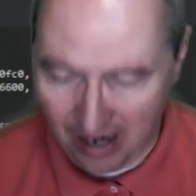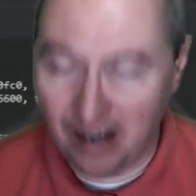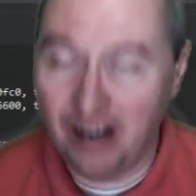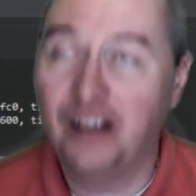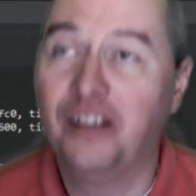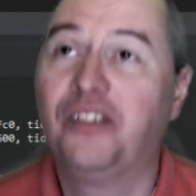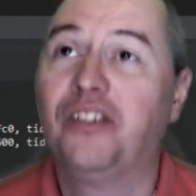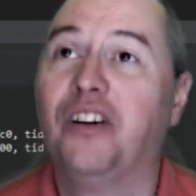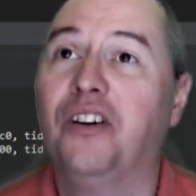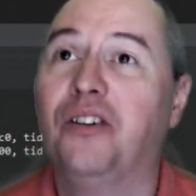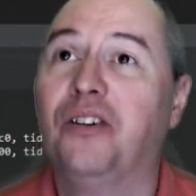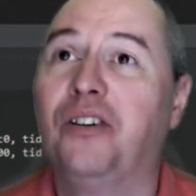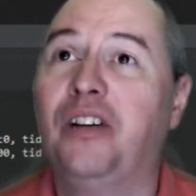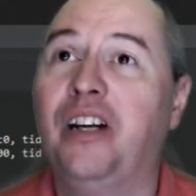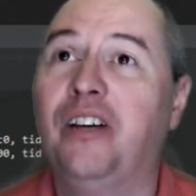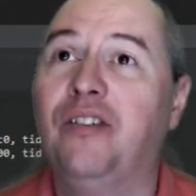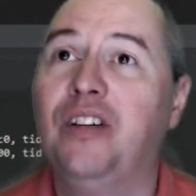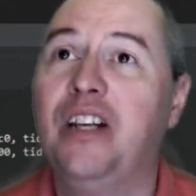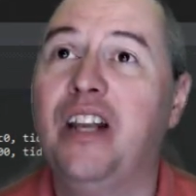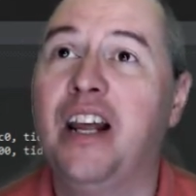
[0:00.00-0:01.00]
So
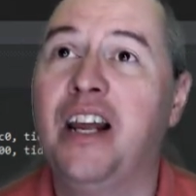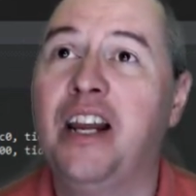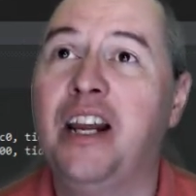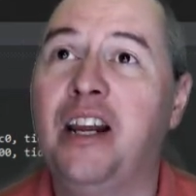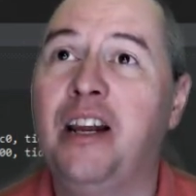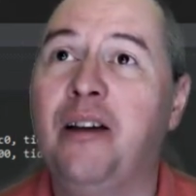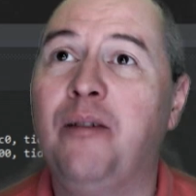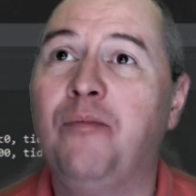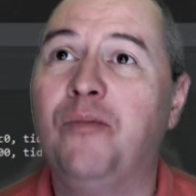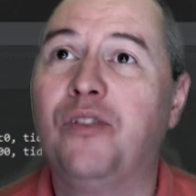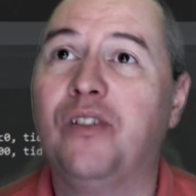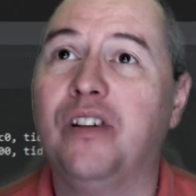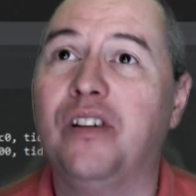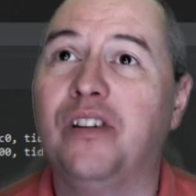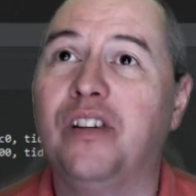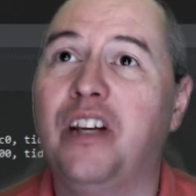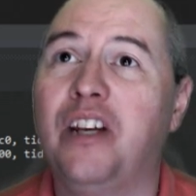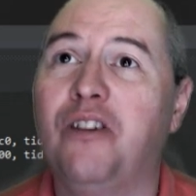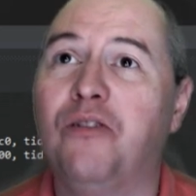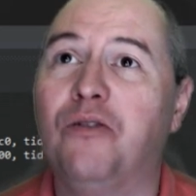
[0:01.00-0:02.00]
given names is
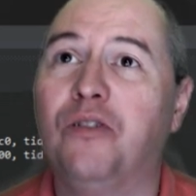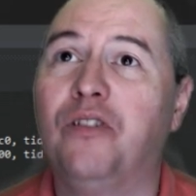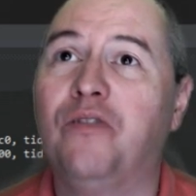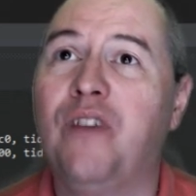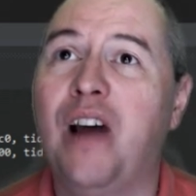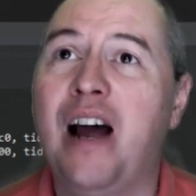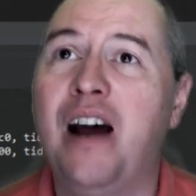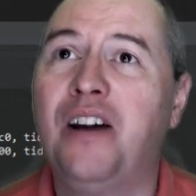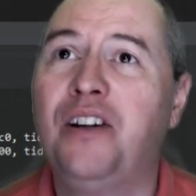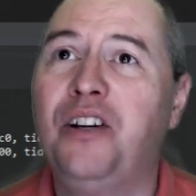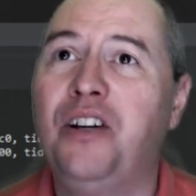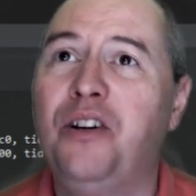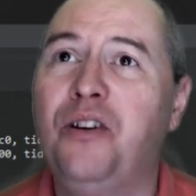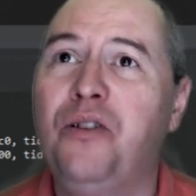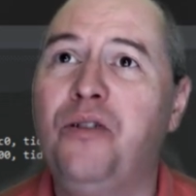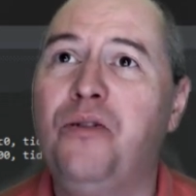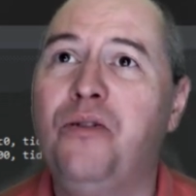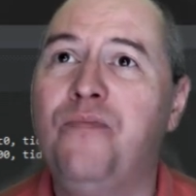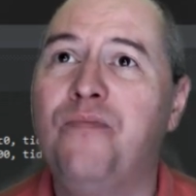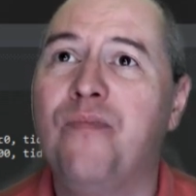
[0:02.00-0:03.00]
equal to
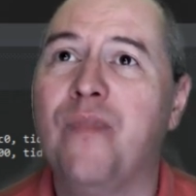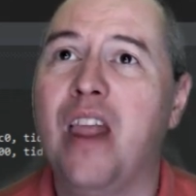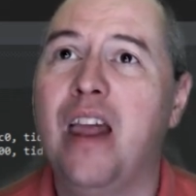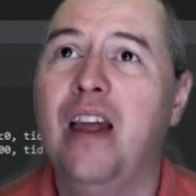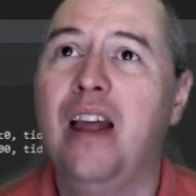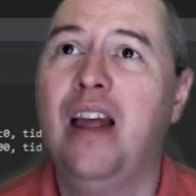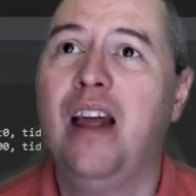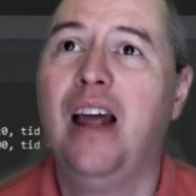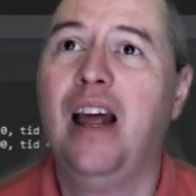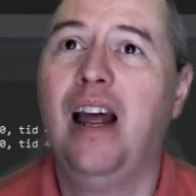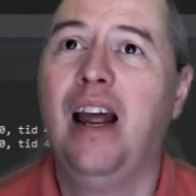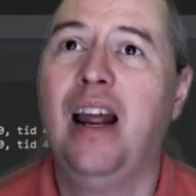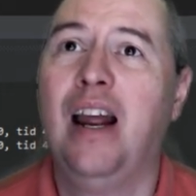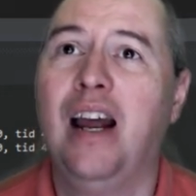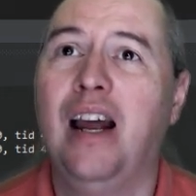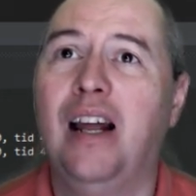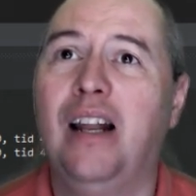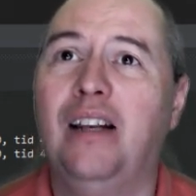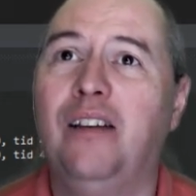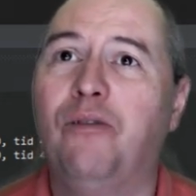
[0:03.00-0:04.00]
value,
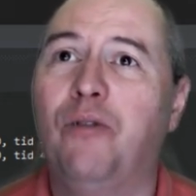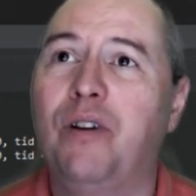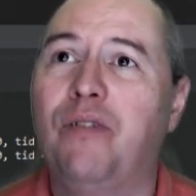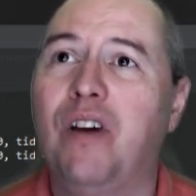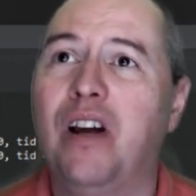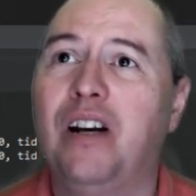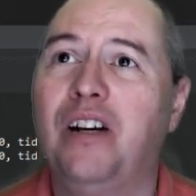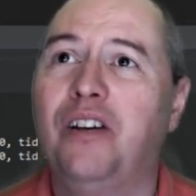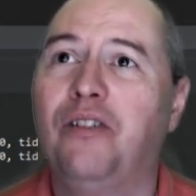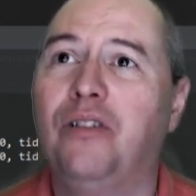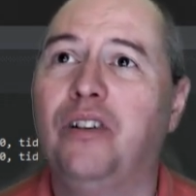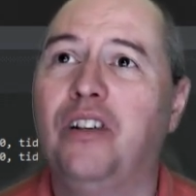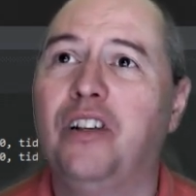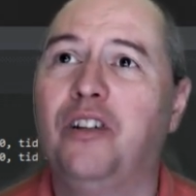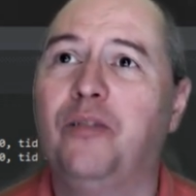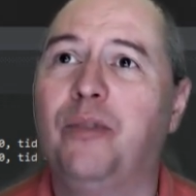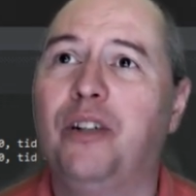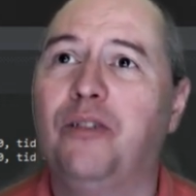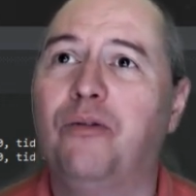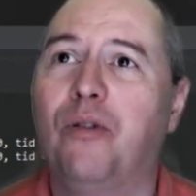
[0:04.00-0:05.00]
and we've got to do a
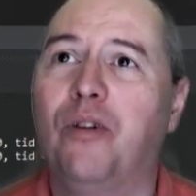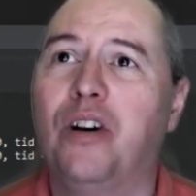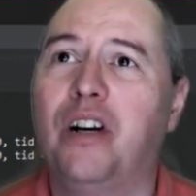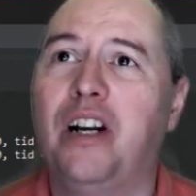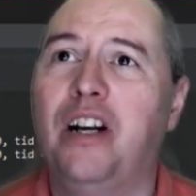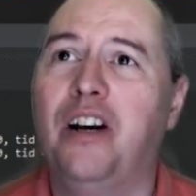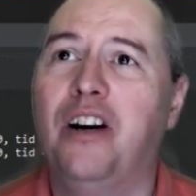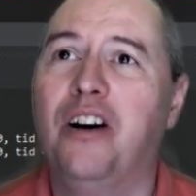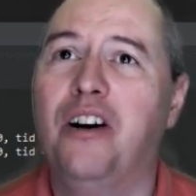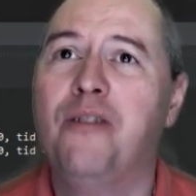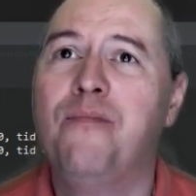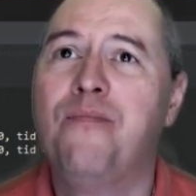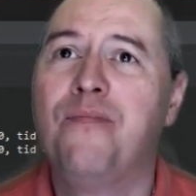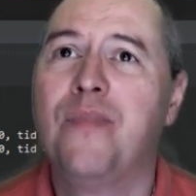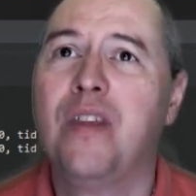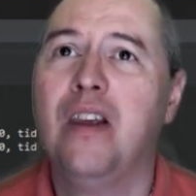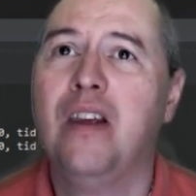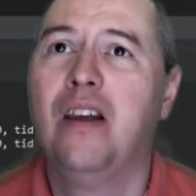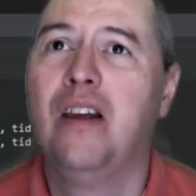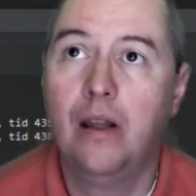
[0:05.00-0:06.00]
little bit of work here,
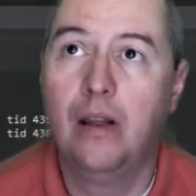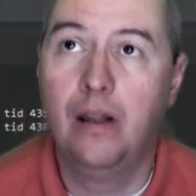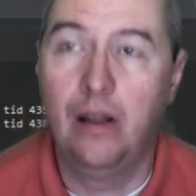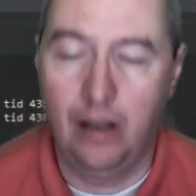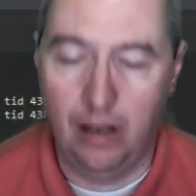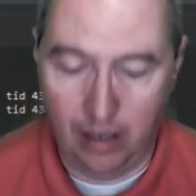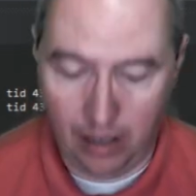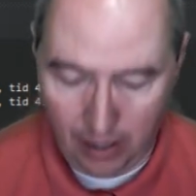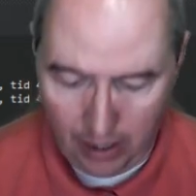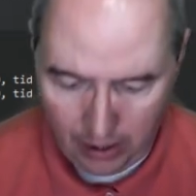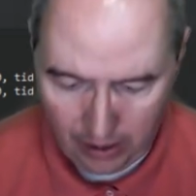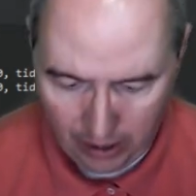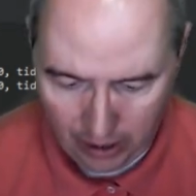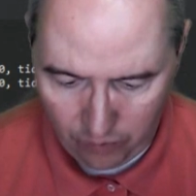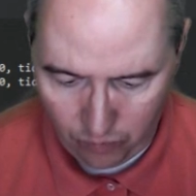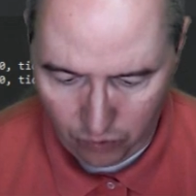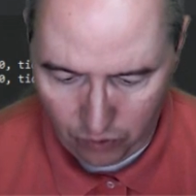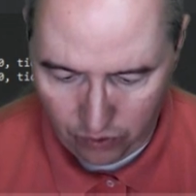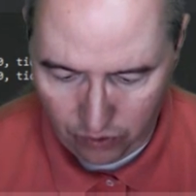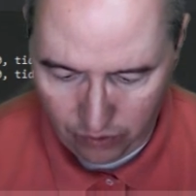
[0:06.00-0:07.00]
and
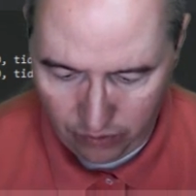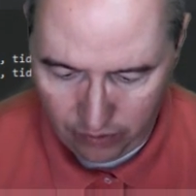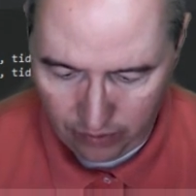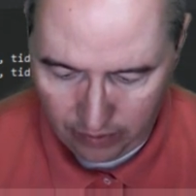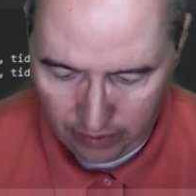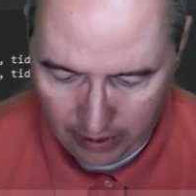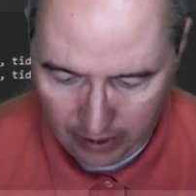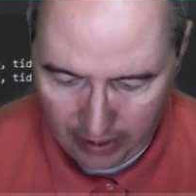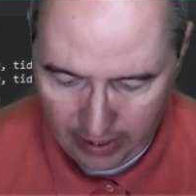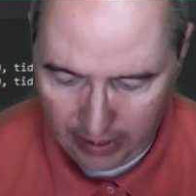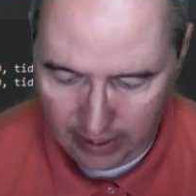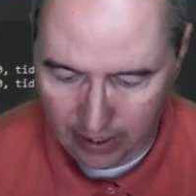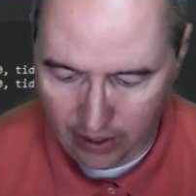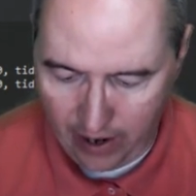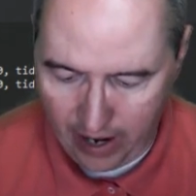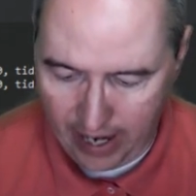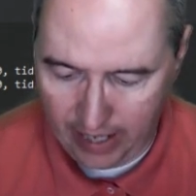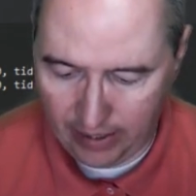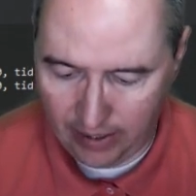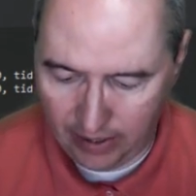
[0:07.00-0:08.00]
then we'll need
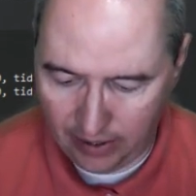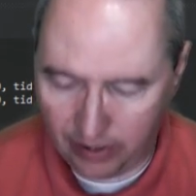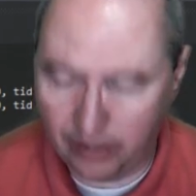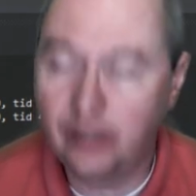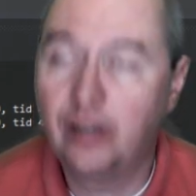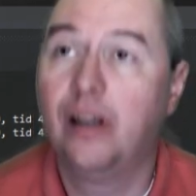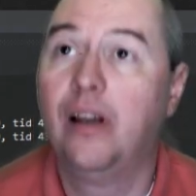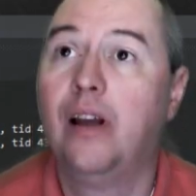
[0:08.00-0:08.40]
to add this